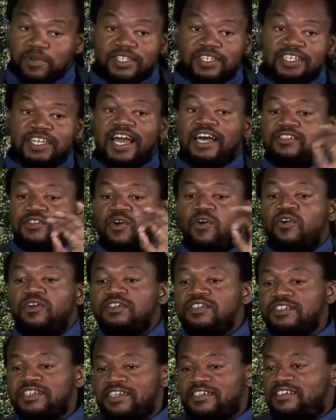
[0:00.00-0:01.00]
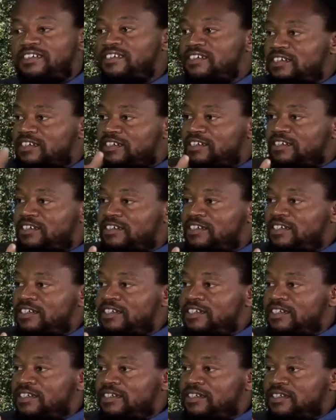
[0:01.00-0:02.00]
he had all these external
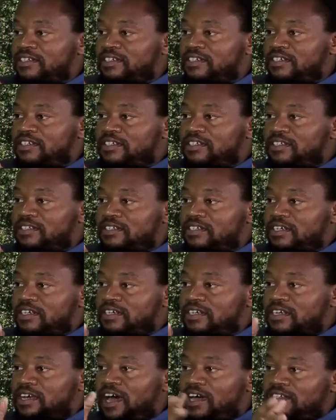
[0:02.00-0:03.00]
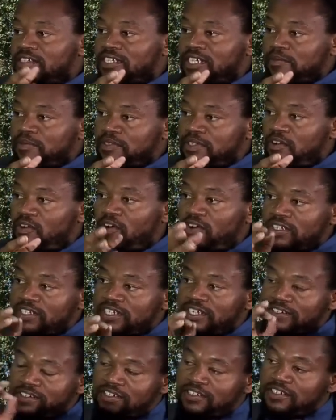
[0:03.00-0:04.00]
concepts, all these
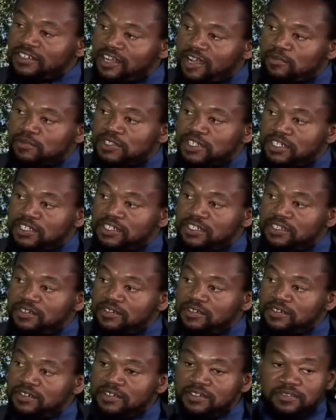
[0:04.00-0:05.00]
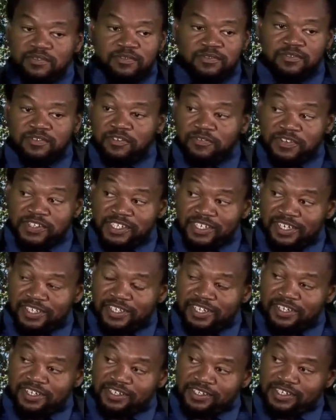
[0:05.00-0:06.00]
external objects to
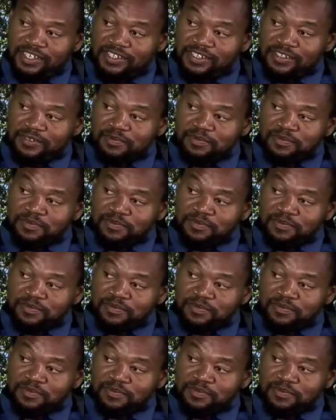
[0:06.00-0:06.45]
facilitate his needs.